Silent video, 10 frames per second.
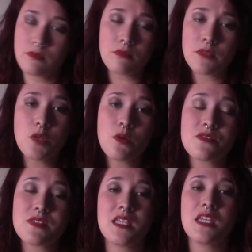you
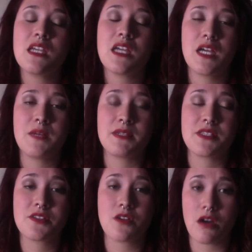won't see a
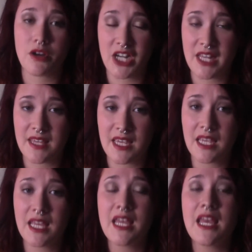scar or
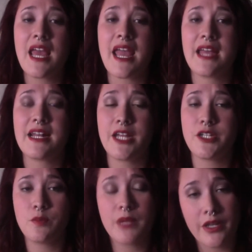anything. And I
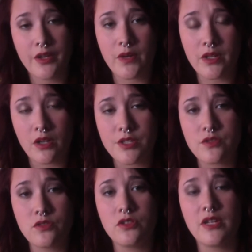do plan on going to law
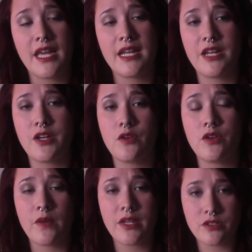school, and I know
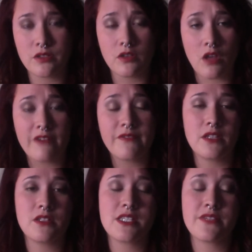going to the law
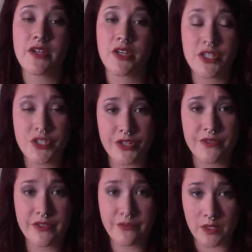field is a very
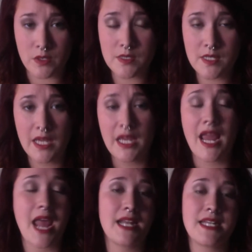conservative field,
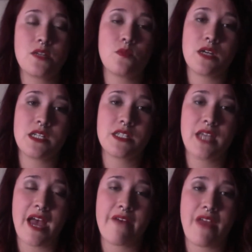and I didn't want to
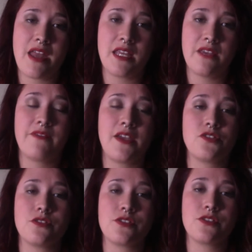have any
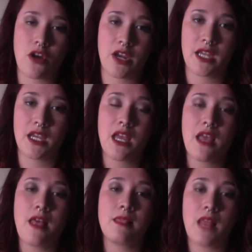facial scarring
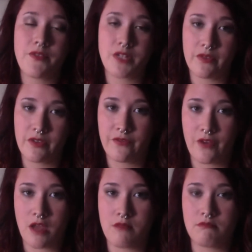left over
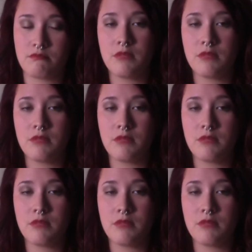from